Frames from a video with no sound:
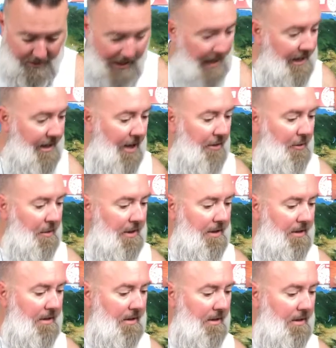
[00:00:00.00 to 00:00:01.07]
we got another one.
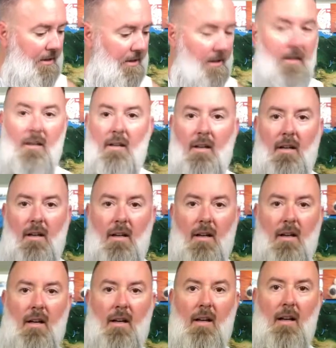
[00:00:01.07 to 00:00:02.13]

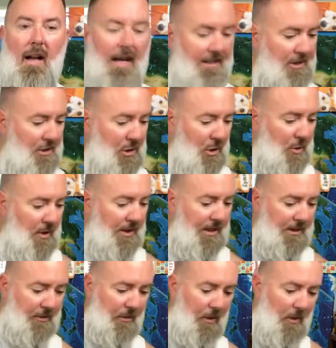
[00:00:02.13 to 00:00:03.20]
That's a 2 in
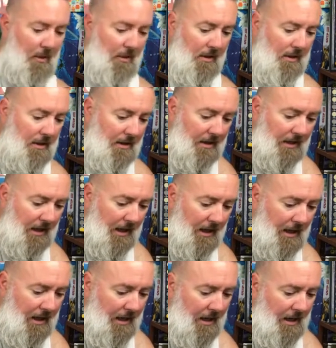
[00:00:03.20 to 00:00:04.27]
this roll.
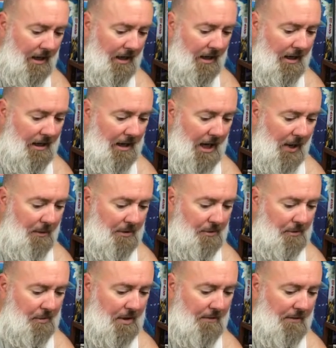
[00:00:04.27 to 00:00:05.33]
It was
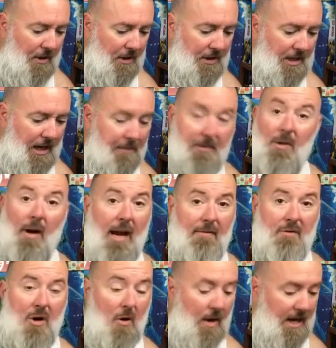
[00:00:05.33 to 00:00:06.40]
reverse up, so I have
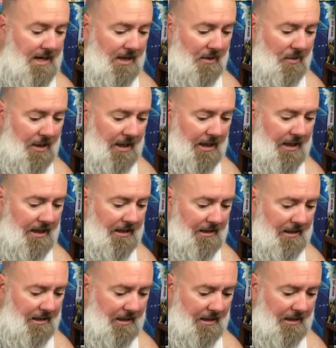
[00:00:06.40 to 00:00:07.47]
no idea what it
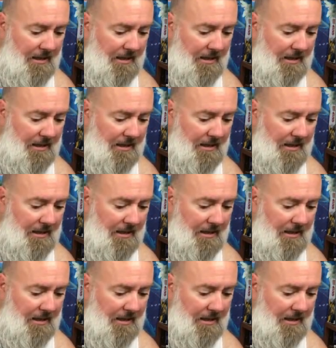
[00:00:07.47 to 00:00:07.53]
is.